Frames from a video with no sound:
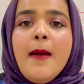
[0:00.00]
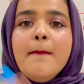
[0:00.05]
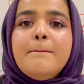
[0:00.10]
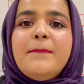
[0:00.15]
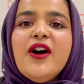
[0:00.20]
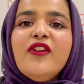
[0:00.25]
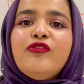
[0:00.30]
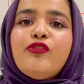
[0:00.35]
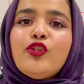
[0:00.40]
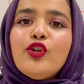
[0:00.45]

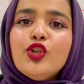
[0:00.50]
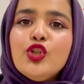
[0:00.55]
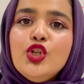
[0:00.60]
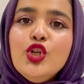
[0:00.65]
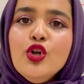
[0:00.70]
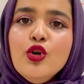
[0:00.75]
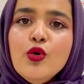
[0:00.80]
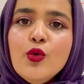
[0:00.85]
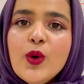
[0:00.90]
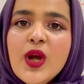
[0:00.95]
But for
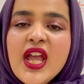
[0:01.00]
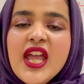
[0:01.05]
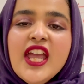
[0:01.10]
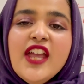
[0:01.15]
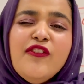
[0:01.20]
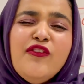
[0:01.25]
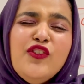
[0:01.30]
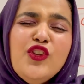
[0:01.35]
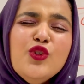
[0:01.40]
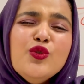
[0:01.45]
you,
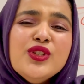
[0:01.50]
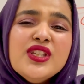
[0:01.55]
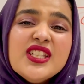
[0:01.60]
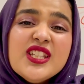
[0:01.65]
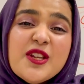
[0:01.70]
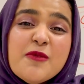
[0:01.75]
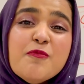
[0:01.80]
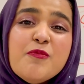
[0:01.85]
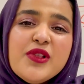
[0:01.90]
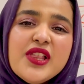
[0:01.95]
if you
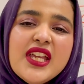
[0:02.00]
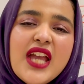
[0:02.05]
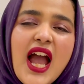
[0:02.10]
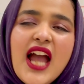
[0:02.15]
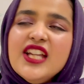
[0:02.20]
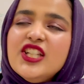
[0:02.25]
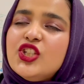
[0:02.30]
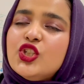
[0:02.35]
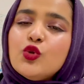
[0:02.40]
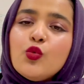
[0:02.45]
simply,
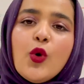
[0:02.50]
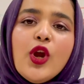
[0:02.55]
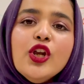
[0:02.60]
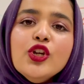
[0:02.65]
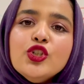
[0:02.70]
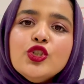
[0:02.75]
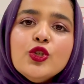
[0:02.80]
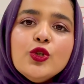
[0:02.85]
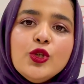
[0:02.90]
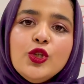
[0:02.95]
I swear
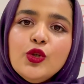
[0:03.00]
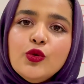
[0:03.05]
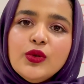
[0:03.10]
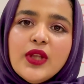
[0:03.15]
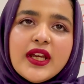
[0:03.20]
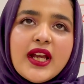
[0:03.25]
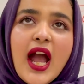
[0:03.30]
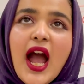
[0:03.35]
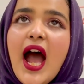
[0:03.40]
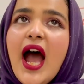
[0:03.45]
to you,
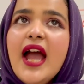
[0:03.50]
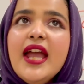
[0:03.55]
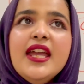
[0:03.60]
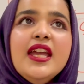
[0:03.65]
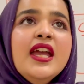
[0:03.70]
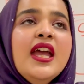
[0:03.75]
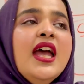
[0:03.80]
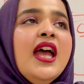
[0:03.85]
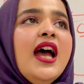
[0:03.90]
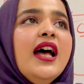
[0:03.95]

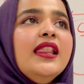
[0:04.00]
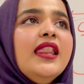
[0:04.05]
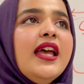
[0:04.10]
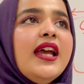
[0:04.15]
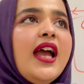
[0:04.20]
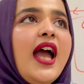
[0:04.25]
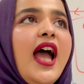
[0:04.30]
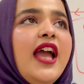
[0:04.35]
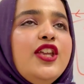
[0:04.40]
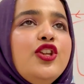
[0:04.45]

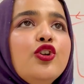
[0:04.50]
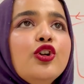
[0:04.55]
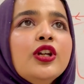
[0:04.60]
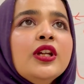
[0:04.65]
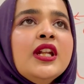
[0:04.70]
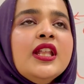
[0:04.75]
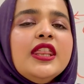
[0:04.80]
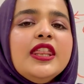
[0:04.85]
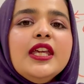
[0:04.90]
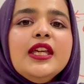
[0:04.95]
you're
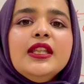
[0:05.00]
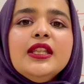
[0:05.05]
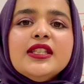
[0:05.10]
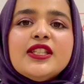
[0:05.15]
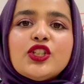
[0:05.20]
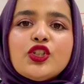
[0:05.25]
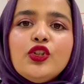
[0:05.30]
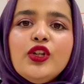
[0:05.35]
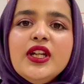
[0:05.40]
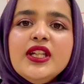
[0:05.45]
gonna think
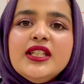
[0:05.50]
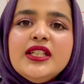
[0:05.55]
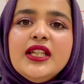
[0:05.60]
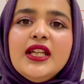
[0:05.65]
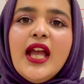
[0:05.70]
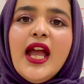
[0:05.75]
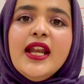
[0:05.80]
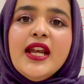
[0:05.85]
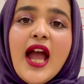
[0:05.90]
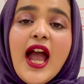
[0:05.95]
it's crazy,
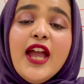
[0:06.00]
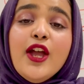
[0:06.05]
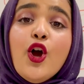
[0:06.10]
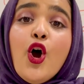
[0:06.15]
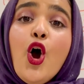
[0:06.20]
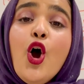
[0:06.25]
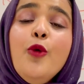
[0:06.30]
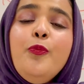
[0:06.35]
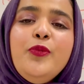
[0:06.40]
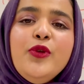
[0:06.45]
and I
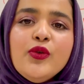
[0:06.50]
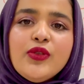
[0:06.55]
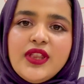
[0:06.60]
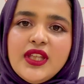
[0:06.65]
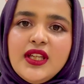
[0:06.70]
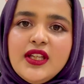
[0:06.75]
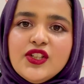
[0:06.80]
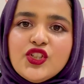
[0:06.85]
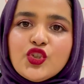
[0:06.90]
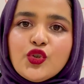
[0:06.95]
hope you
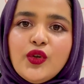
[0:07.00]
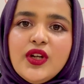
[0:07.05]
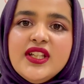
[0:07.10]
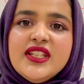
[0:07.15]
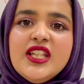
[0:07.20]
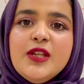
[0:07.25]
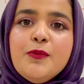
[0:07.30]
think it's crazy